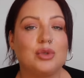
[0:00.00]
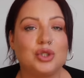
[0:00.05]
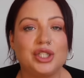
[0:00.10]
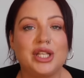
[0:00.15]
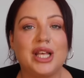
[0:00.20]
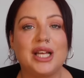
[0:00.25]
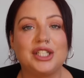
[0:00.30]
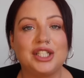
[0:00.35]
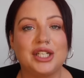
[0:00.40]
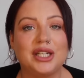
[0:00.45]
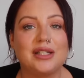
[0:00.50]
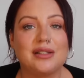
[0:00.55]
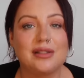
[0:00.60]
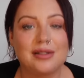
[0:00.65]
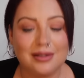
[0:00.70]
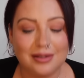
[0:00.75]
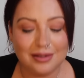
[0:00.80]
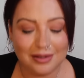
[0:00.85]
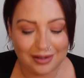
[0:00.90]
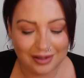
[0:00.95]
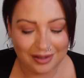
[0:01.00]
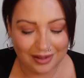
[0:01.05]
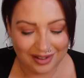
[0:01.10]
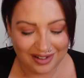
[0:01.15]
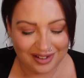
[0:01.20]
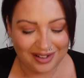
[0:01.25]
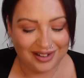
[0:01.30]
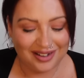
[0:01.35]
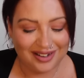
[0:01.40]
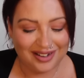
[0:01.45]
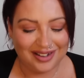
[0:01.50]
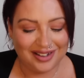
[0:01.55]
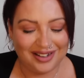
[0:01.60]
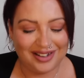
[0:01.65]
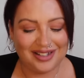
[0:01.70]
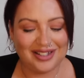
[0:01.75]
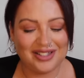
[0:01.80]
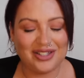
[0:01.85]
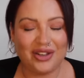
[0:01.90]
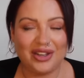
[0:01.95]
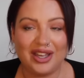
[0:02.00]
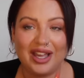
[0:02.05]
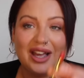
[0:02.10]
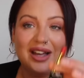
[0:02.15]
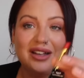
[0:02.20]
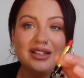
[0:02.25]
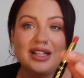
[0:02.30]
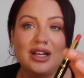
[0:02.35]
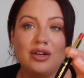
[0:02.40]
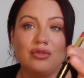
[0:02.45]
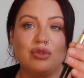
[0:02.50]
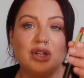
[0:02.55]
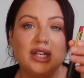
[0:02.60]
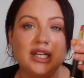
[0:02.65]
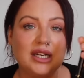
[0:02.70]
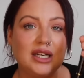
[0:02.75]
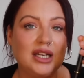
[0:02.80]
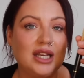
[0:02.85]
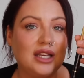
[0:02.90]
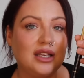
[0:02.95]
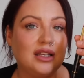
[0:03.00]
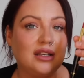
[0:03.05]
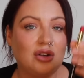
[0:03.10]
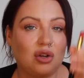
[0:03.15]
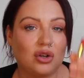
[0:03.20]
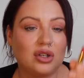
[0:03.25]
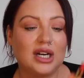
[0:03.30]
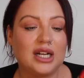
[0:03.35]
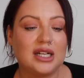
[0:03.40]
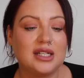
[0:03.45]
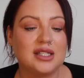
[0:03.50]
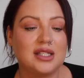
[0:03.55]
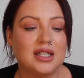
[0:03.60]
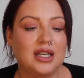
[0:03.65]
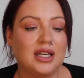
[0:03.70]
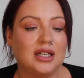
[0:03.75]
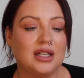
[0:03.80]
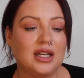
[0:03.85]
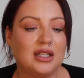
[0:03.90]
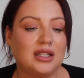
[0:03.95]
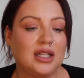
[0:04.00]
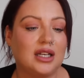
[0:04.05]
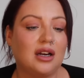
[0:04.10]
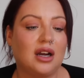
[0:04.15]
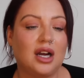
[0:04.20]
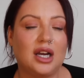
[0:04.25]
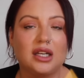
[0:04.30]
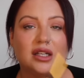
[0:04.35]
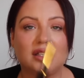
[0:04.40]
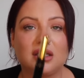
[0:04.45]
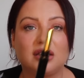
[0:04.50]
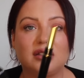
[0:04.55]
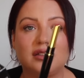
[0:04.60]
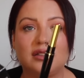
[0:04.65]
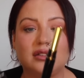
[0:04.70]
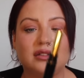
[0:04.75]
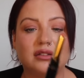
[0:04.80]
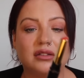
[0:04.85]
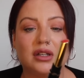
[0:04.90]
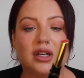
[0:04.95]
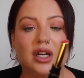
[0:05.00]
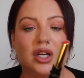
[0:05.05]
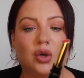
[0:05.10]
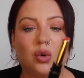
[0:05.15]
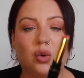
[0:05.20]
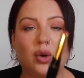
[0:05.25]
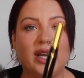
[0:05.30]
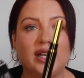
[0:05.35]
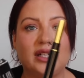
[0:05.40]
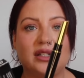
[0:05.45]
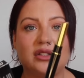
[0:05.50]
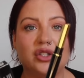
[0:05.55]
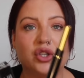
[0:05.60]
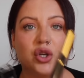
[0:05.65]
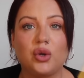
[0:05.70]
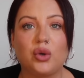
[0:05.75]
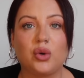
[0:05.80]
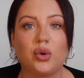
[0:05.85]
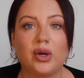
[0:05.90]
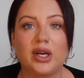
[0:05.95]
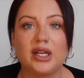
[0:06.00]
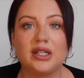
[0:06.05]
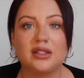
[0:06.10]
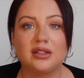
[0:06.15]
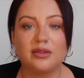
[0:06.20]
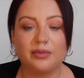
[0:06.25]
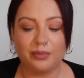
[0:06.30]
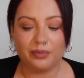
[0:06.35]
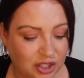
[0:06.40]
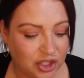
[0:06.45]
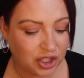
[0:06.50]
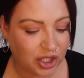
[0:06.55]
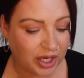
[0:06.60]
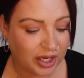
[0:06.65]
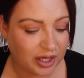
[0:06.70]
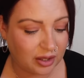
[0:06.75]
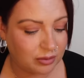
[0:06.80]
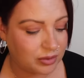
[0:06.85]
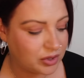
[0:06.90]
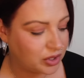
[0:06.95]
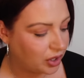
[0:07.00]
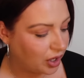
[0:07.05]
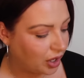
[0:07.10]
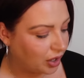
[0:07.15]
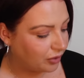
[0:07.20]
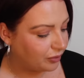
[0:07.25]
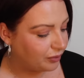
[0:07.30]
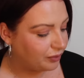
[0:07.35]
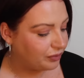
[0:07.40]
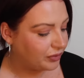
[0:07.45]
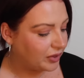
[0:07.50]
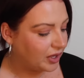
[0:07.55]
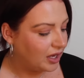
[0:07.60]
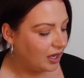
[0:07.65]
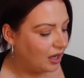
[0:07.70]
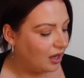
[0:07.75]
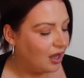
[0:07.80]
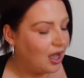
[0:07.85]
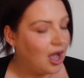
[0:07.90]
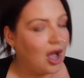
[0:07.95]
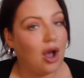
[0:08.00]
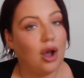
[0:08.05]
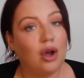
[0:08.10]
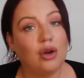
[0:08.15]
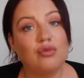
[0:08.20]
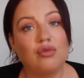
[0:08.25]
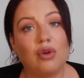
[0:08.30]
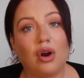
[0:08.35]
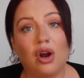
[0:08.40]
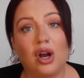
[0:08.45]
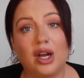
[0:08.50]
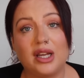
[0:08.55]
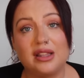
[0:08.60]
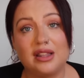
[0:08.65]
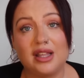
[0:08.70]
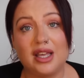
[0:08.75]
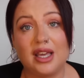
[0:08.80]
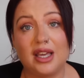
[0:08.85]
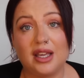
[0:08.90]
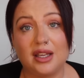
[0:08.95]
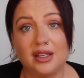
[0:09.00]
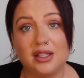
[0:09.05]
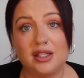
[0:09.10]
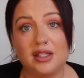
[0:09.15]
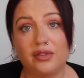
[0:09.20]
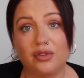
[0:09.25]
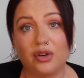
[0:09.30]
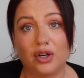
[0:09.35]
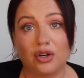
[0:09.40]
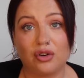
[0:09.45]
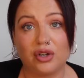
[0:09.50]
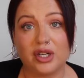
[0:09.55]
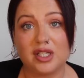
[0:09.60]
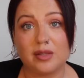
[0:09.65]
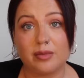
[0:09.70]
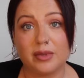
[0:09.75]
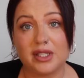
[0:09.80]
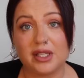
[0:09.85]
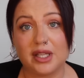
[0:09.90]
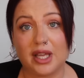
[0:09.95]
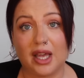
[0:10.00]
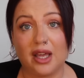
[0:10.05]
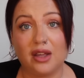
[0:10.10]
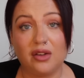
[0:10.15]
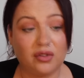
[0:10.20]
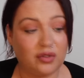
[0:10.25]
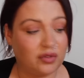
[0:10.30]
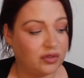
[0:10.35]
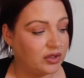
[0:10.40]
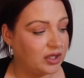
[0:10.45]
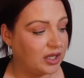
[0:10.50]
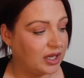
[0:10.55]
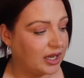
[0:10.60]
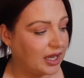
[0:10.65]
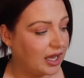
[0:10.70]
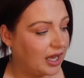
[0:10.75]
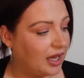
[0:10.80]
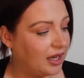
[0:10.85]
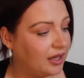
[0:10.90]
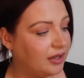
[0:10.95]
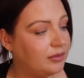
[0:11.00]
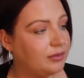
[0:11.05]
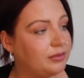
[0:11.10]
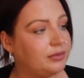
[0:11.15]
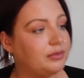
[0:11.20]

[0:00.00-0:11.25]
the edges. So yeah, they're really long lasting and they're like a quid, 2 quid. They're cheap, so. Right, this for a Christmas gift, okay.